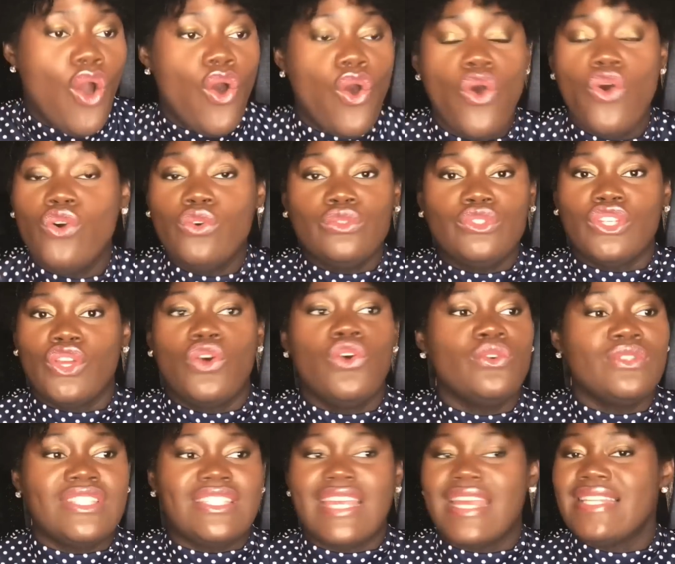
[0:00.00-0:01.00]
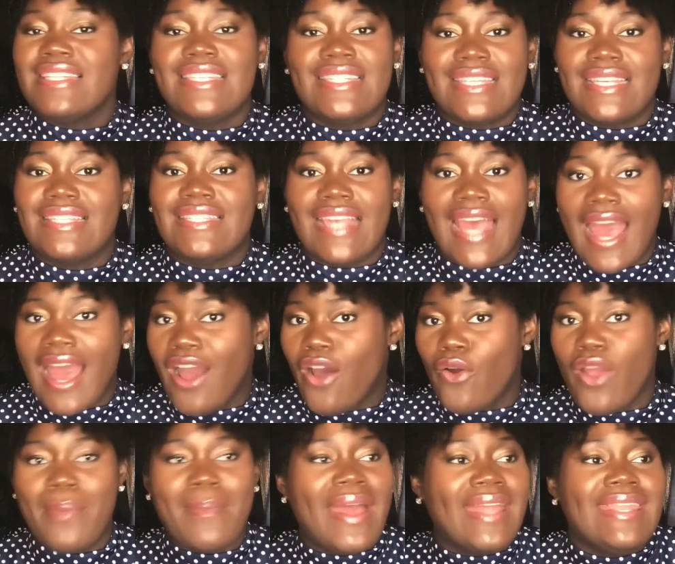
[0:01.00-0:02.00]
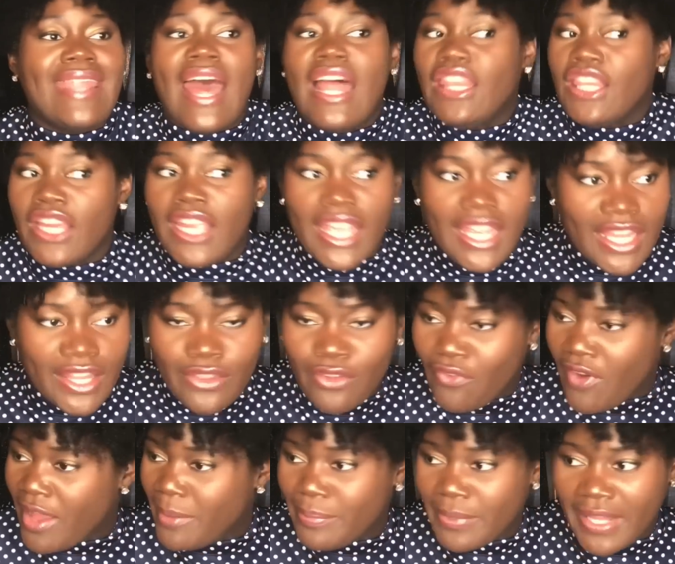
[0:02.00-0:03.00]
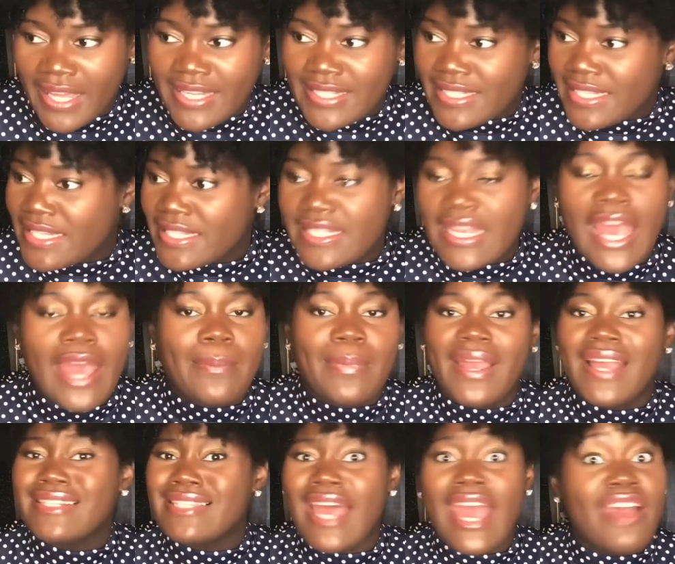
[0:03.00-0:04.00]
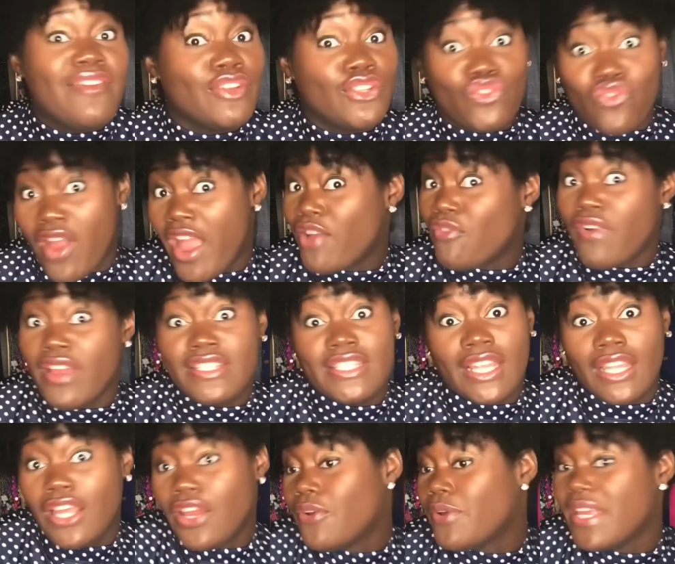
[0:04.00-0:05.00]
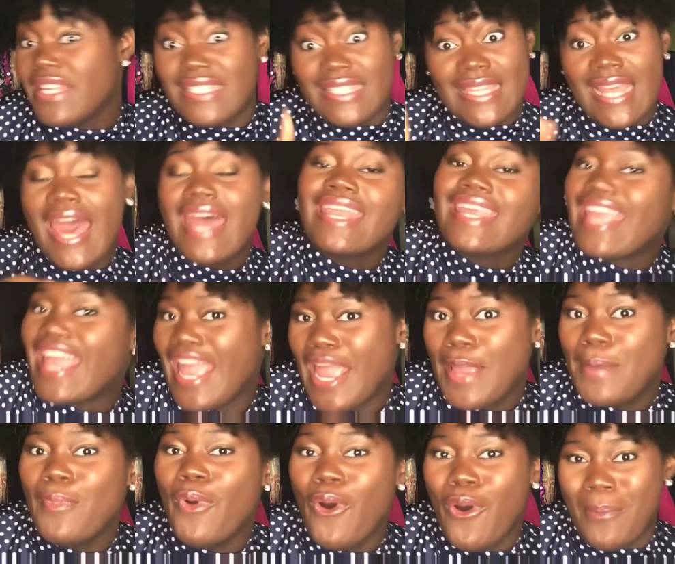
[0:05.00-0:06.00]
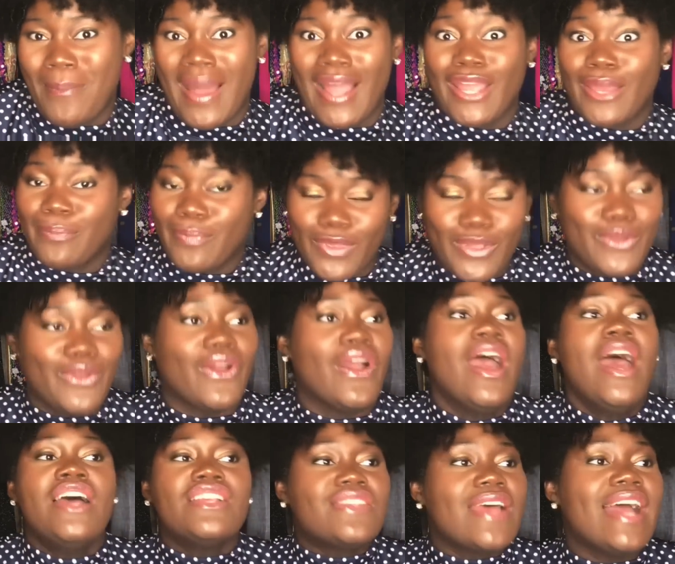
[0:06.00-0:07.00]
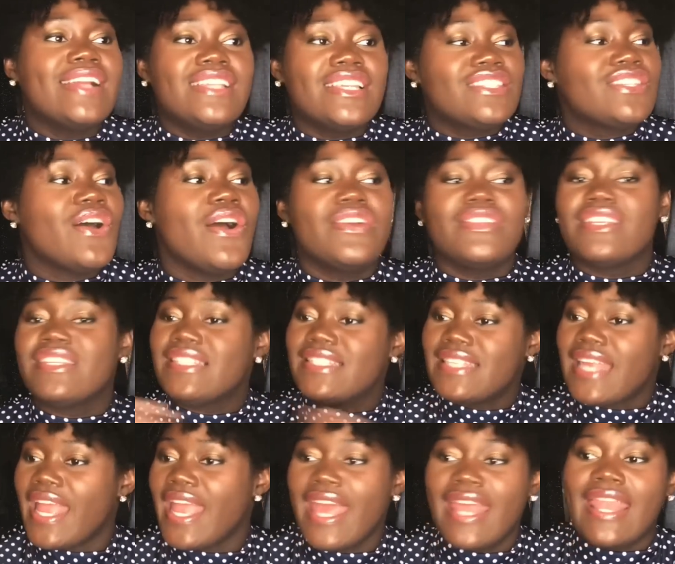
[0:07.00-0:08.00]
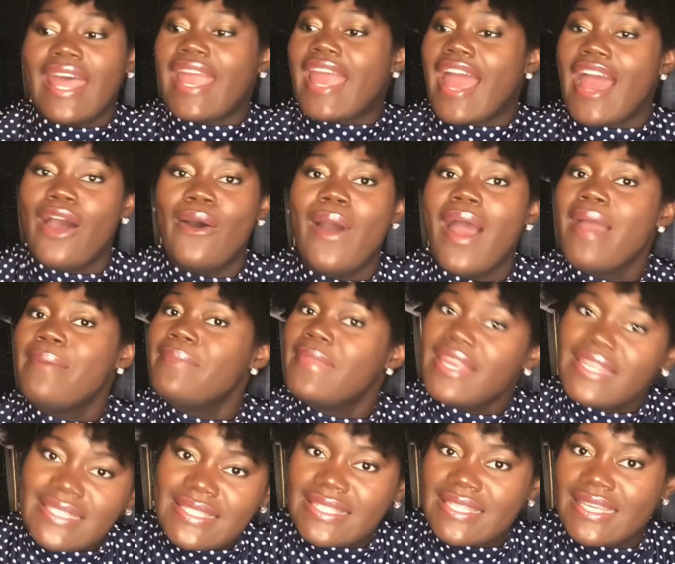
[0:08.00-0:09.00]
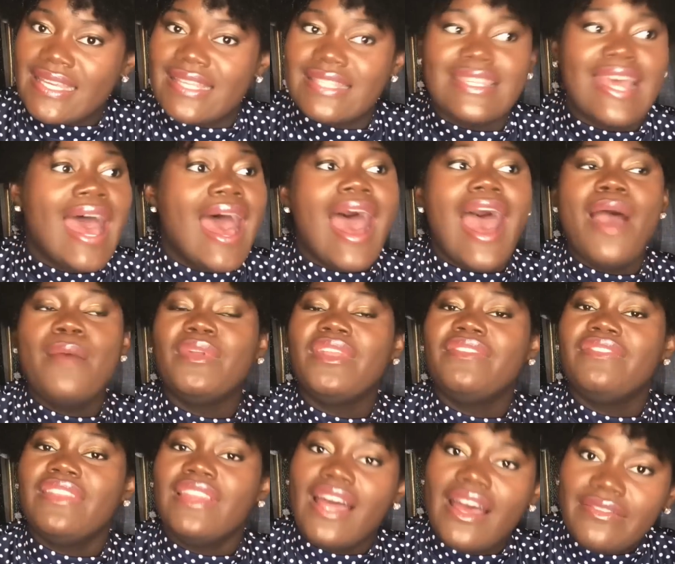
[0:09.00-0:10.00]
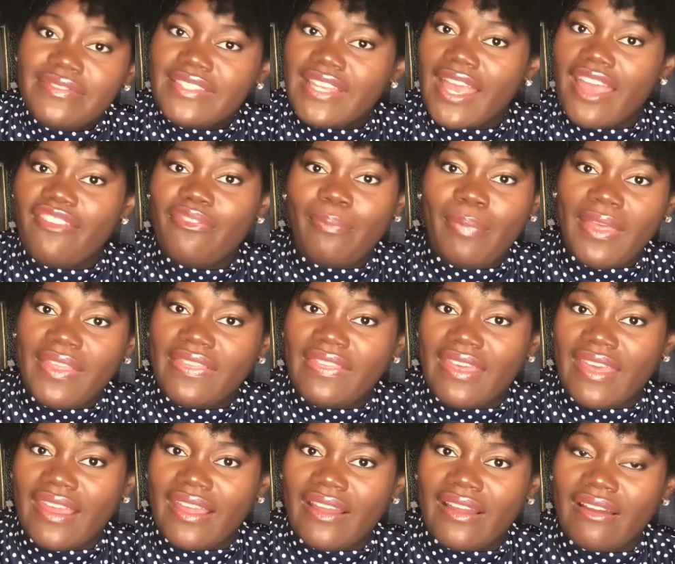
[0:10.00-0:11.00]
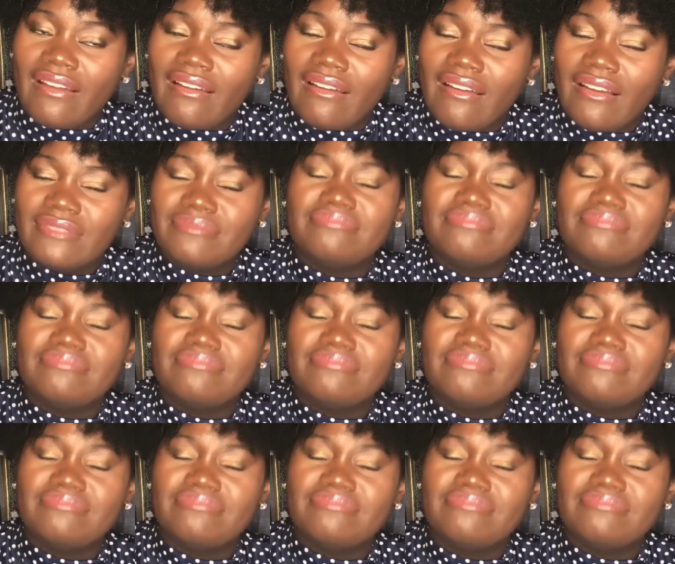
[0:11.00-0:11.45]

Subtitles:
Who sends this out? Am I not looking in the right places? Because I have a Drag Race alert. It's not a game on my computer. So I just don't understand like how I missed this. I would have loved to have been there.